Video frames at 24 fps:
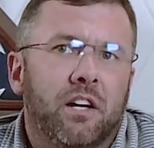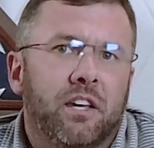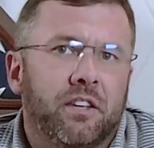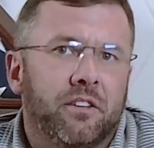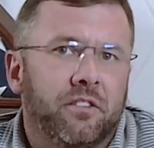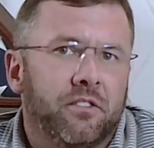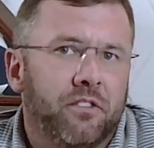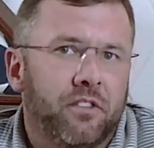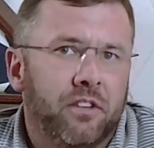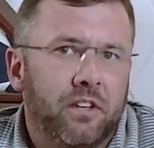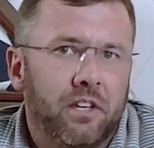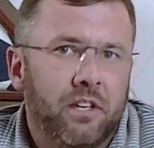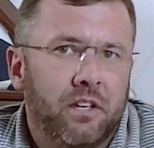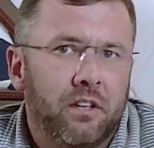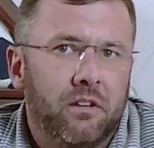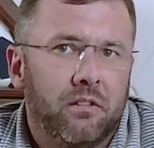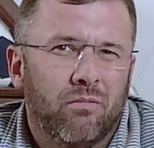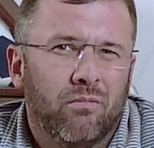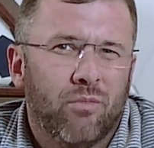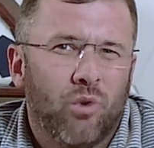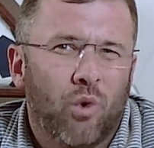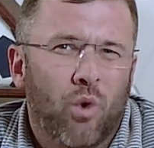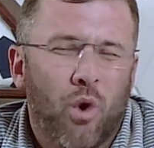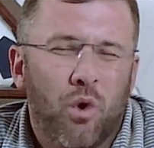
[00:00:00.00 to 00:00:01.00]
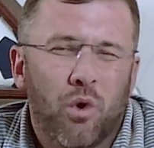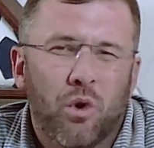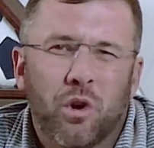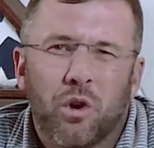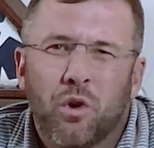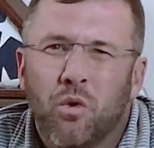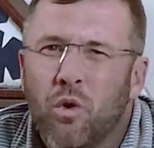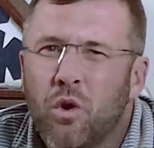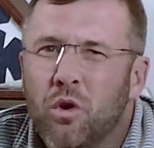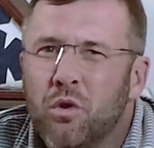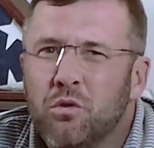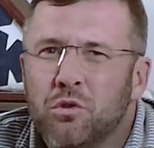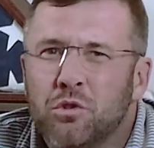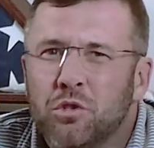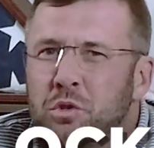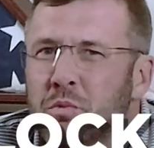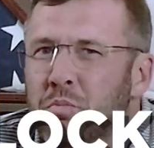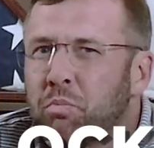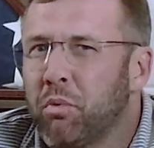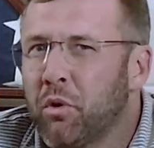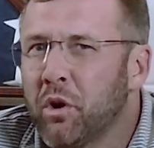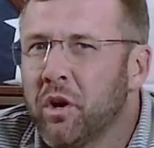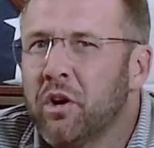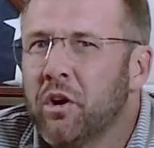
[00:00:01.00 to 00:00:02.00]
is the quote unquote
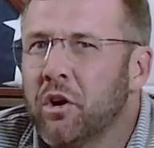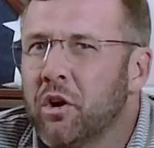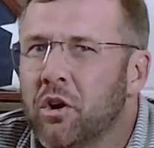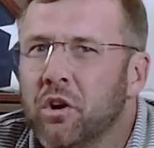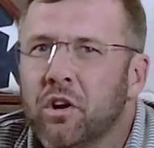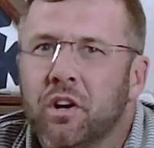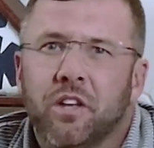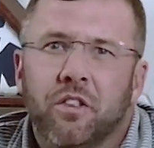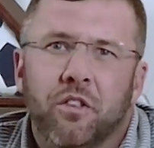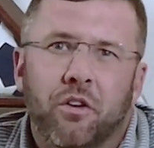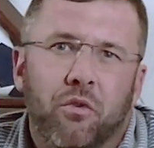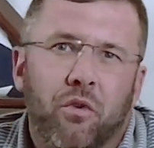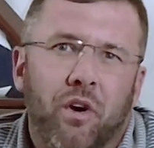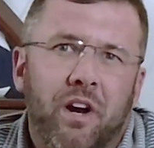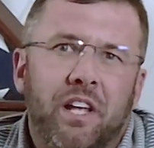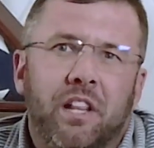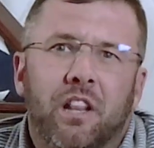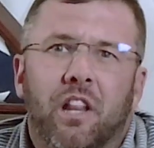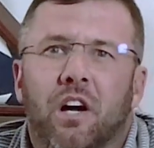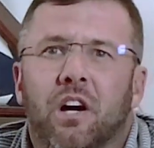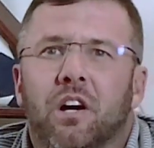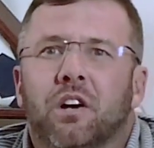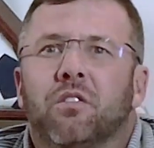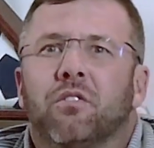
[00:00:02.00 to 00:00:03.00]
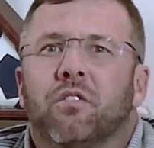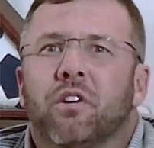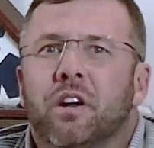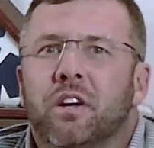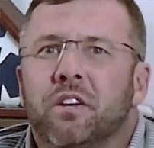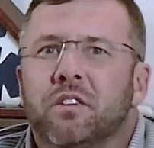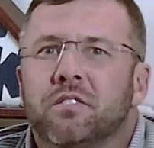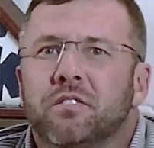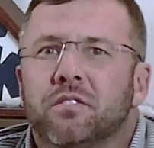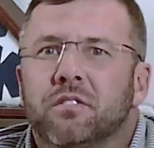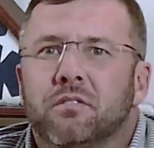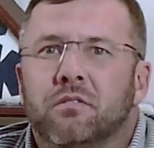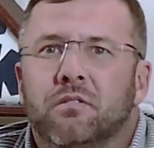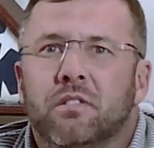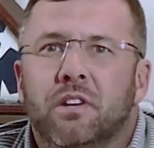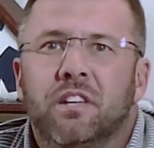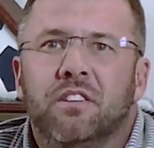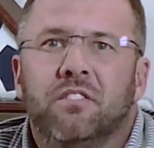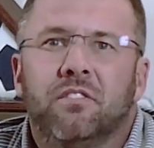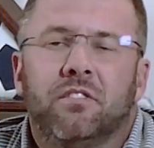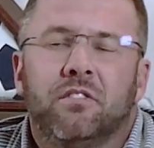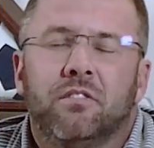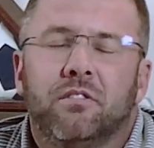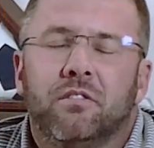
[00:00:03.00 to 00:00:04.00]
sprinter in the rate lock race. It's